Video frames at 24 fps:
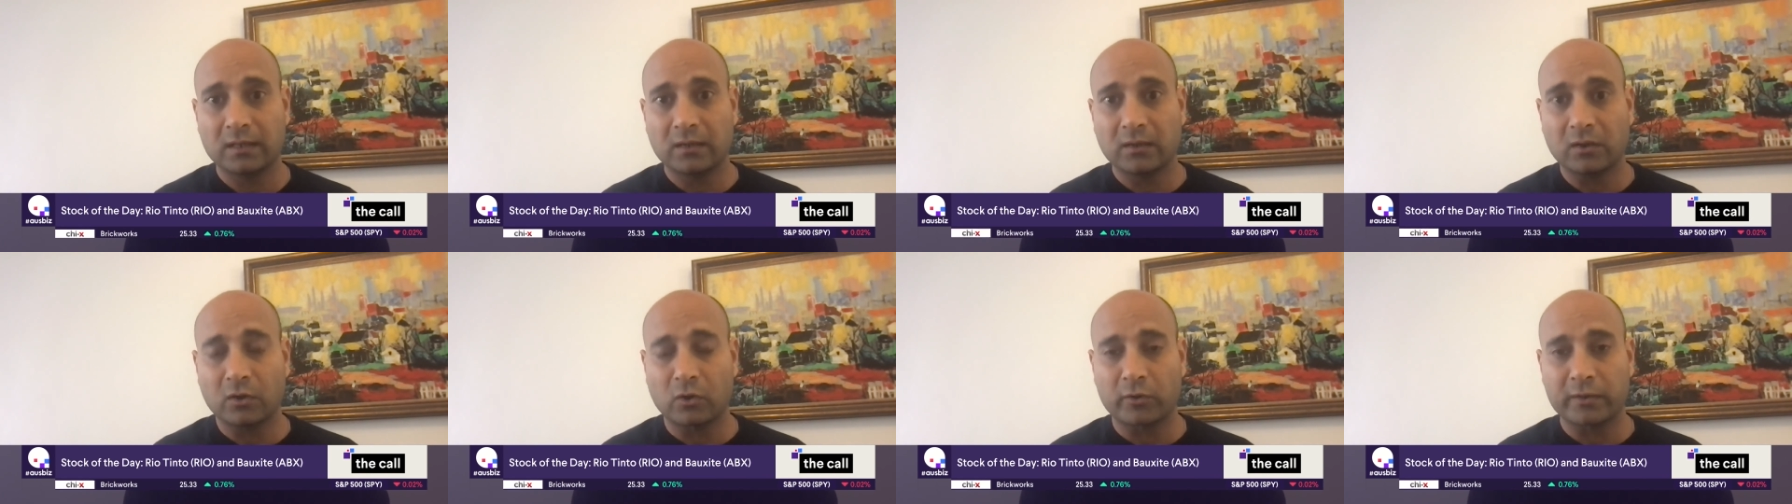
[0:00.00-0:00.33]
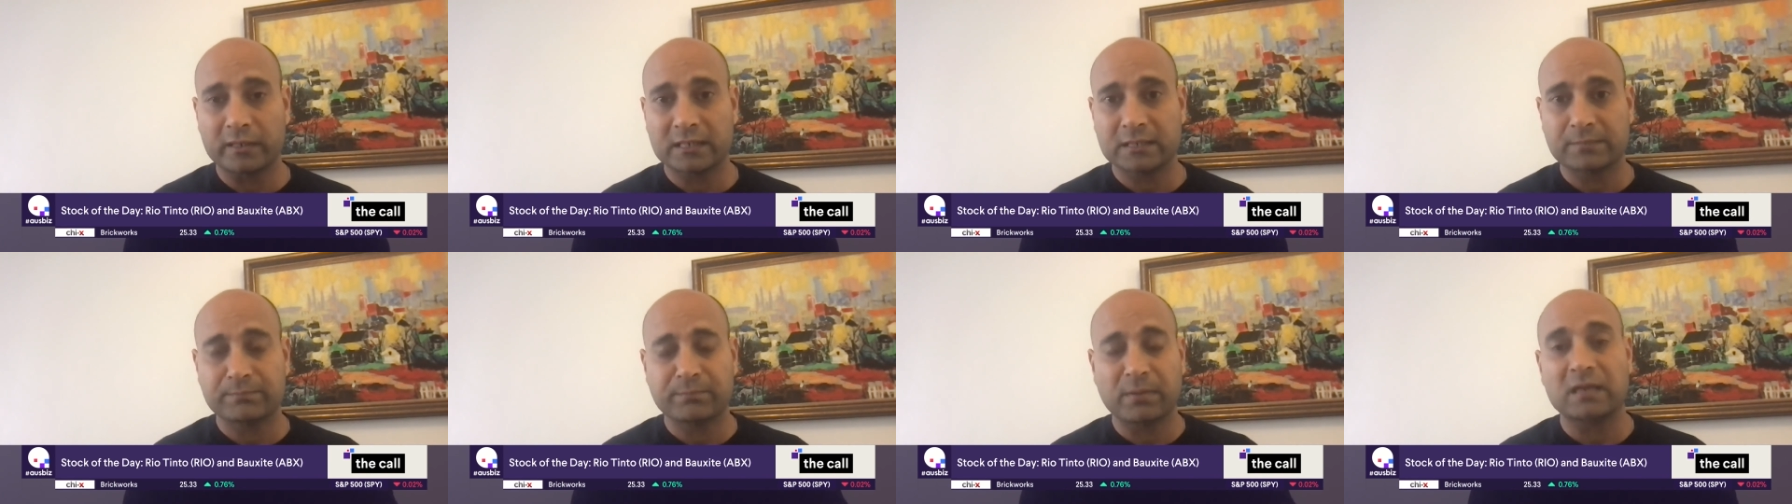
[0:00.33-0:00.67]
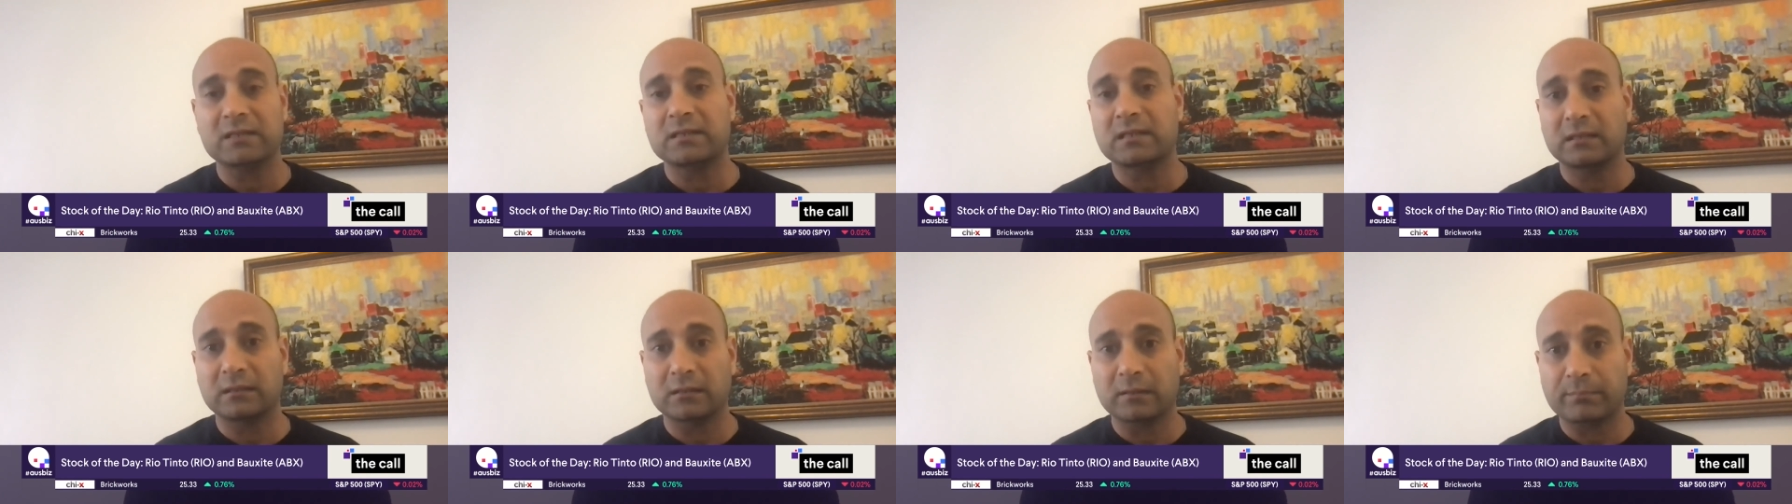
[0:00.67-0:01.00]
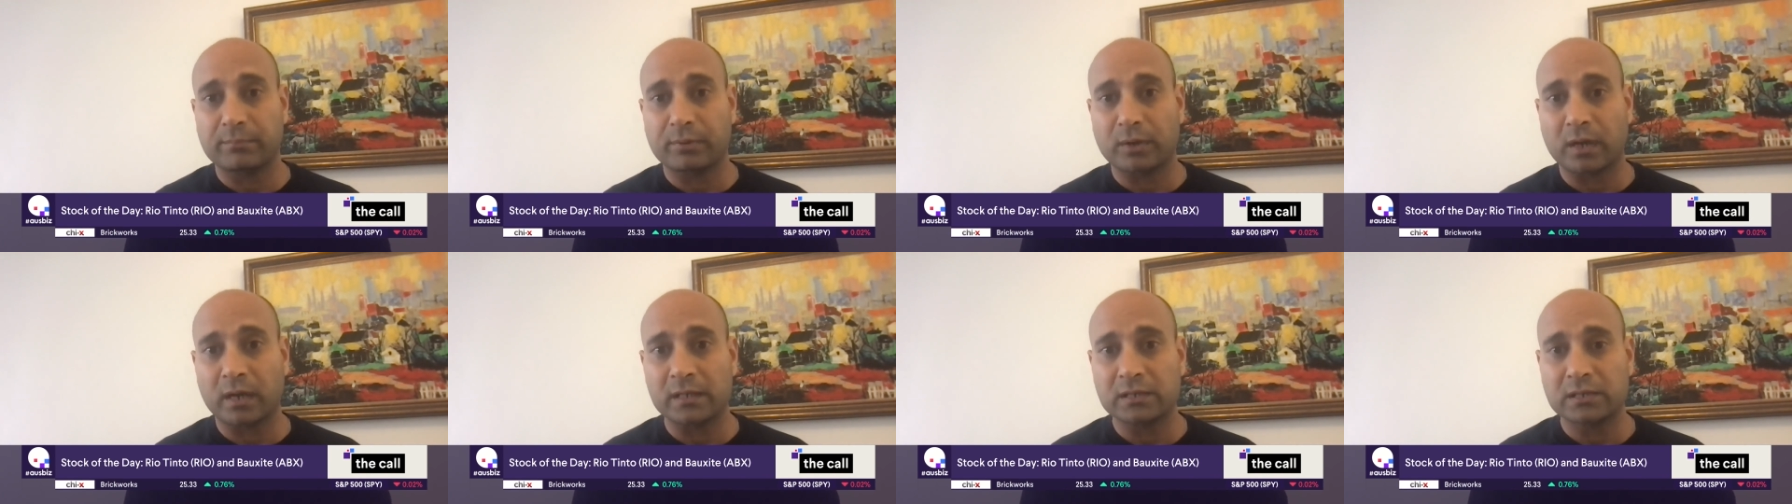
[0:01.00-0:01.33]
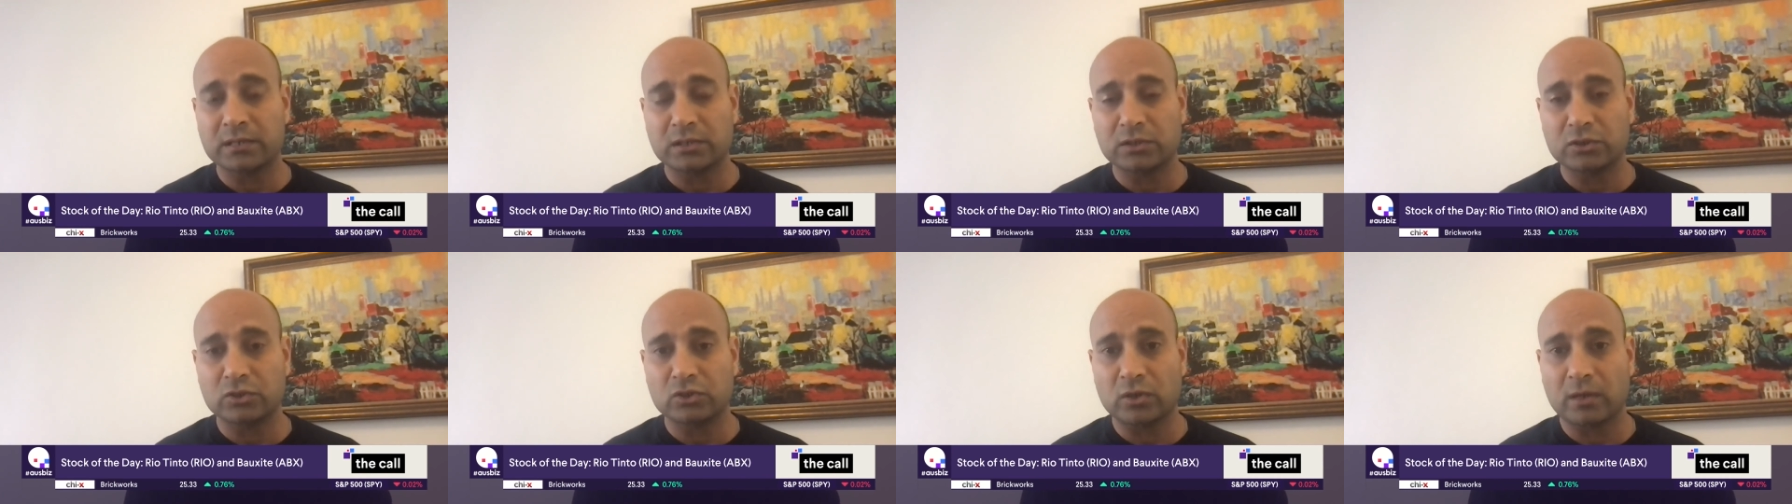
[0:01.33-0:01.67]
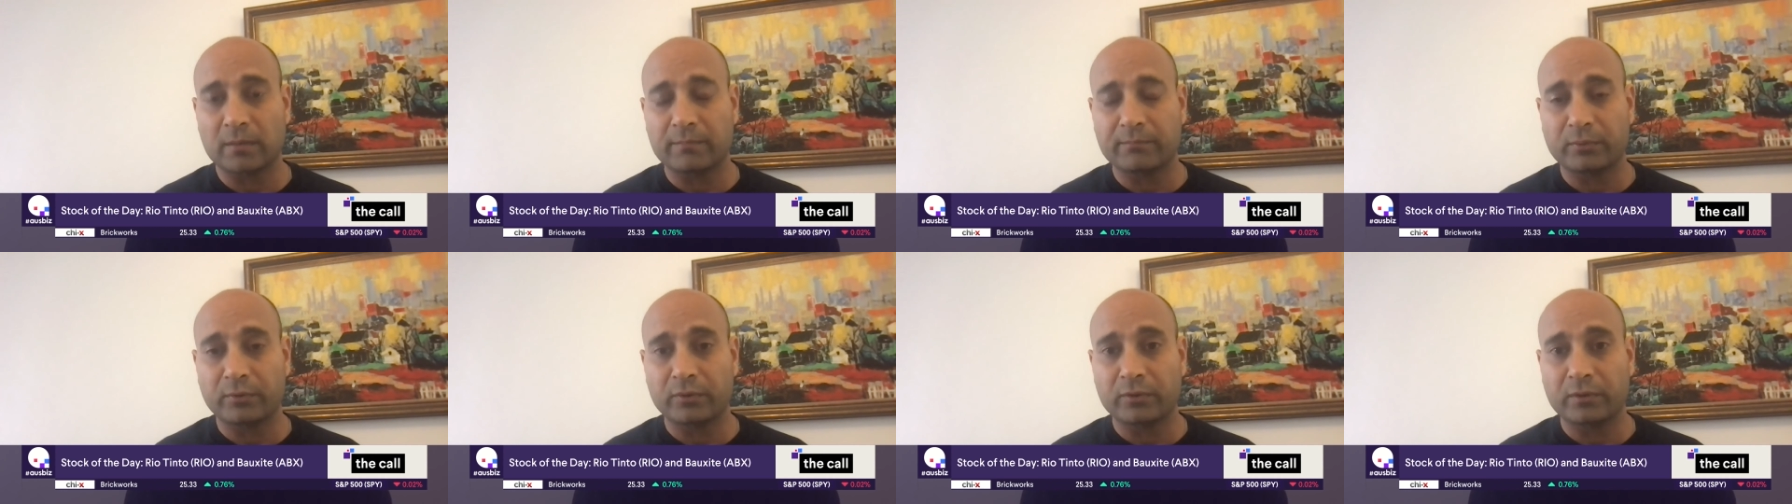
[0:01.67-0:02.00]
or expecting the price to
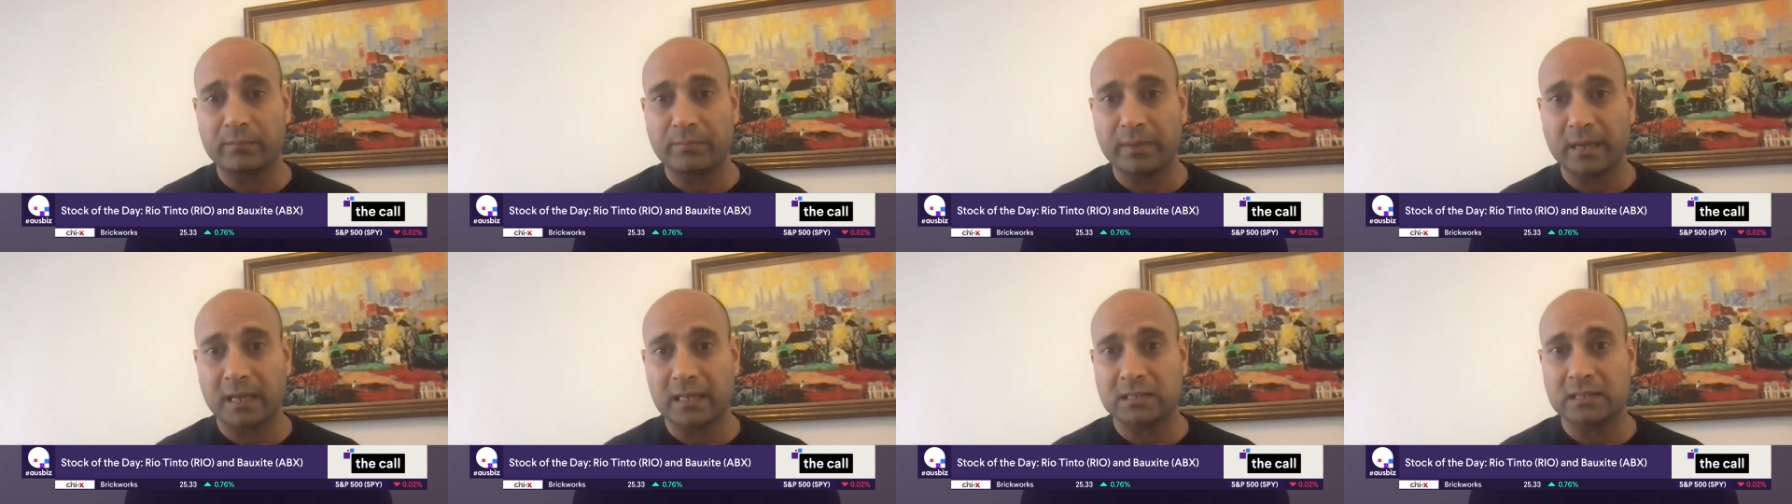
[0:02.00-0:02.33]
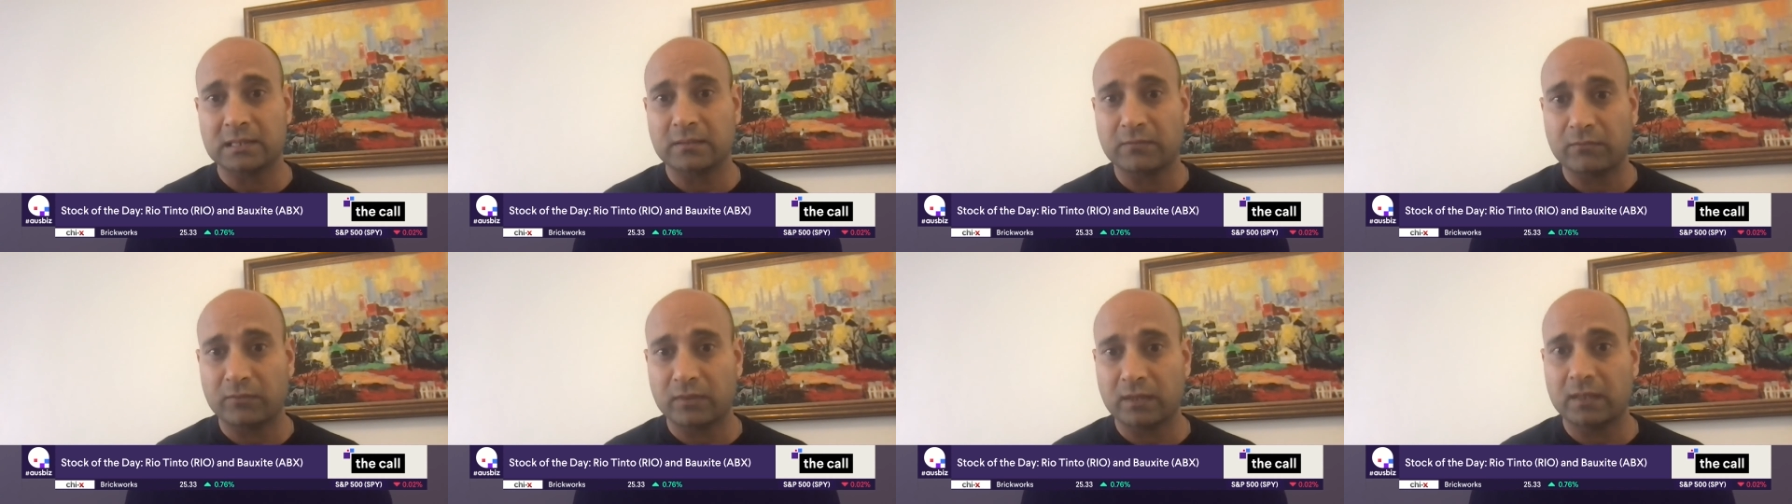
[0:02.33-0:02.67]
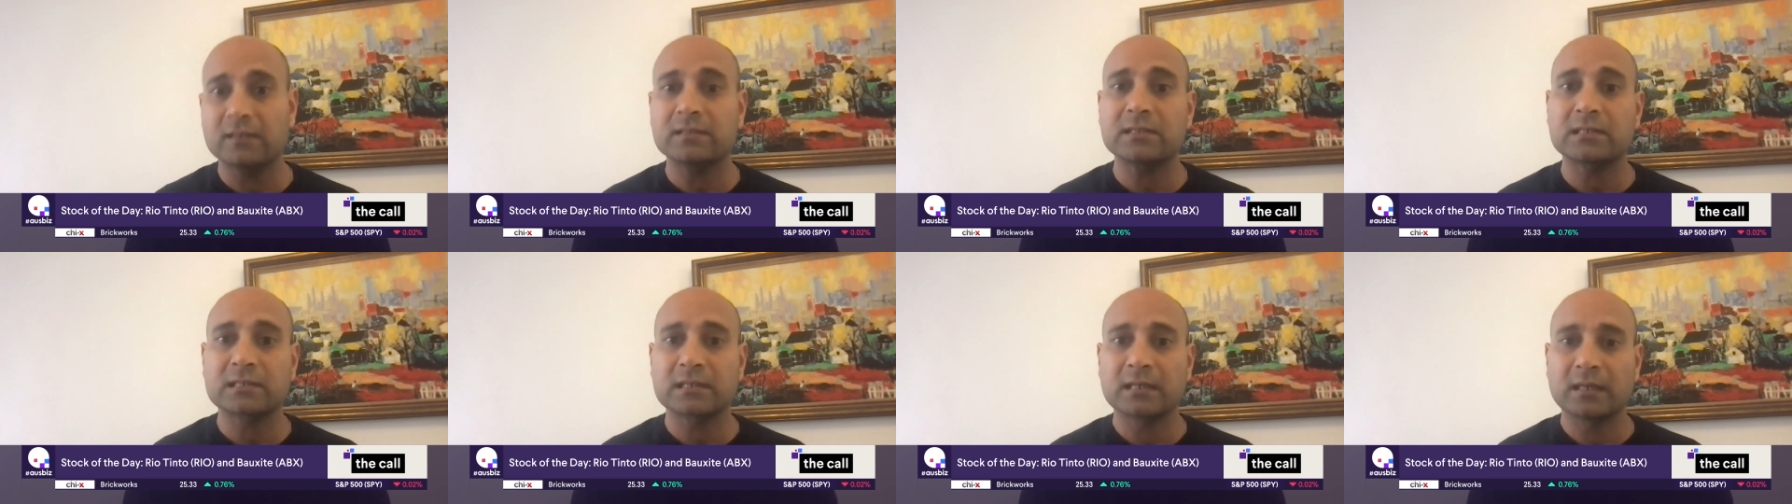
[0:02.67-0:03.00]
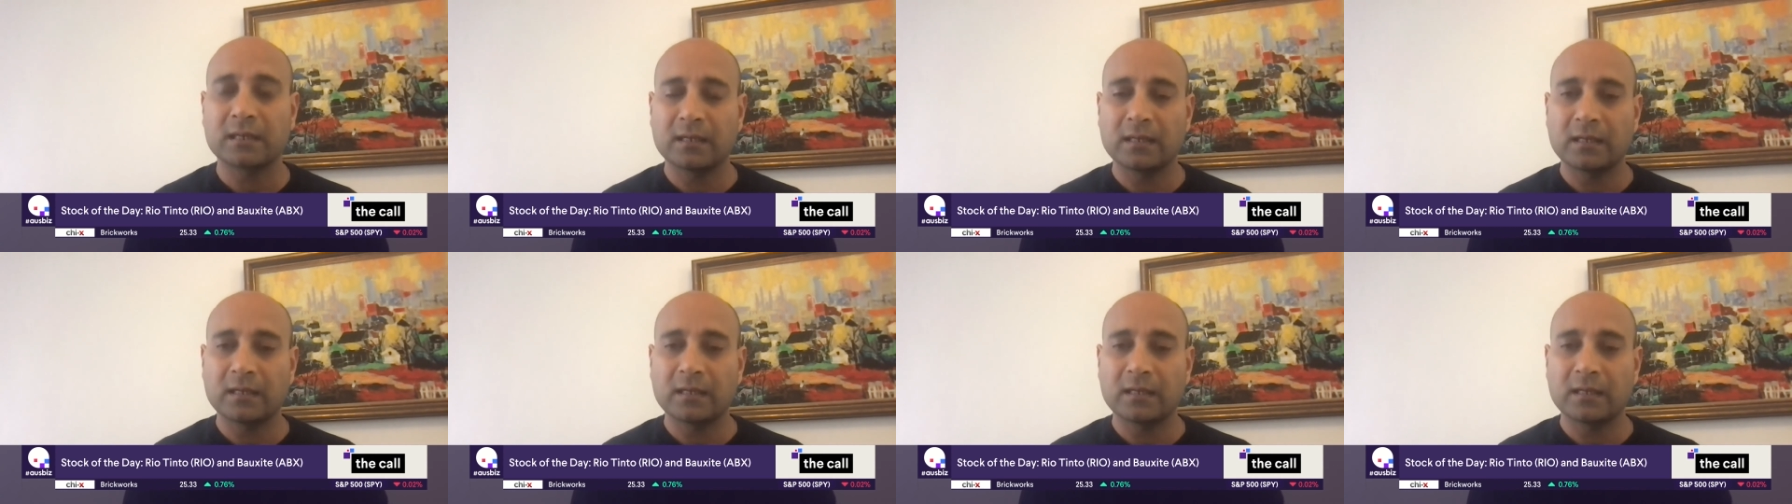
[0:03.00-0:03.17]
jump on the basis of this.